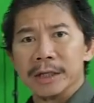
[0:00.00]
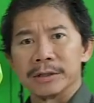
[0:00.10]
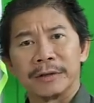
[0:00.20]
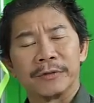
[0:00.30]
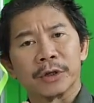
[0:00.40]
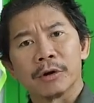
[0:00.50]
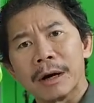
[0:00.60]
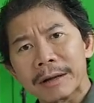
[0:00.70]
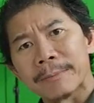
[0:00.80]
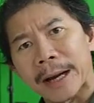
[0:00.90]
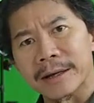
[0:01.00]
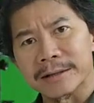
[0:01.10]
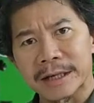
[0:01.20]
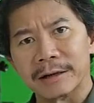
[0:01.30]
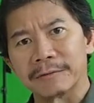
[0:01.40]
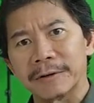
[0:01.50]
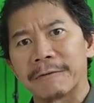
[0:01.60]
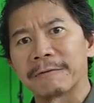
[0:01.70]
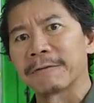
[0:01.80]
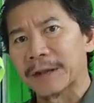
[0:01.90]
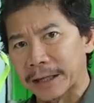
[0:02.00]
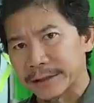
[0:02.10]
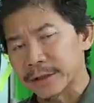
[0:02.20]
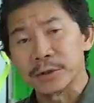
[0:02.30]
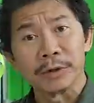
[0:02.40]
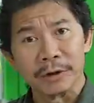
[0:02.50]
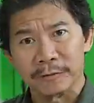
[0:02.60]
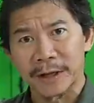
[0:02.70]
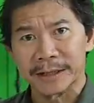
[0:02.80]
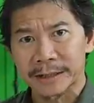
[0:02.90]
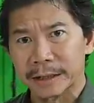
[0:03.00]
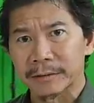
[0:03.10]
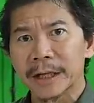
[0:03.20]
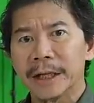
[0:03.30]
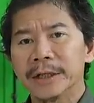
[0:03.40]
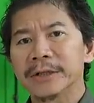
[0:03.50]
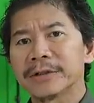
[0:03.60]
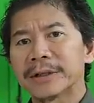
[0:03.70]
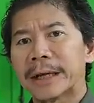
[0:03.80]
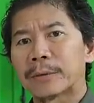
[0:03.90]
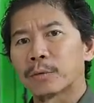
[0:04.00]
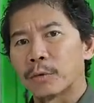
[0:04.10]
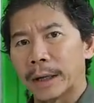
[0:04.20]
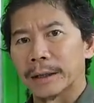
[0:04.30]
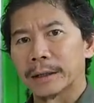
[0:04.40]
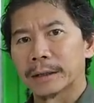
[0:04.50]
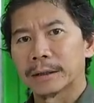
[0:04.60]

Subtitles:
So if you go out and buy yourself a flash, a studio flash now, you should get one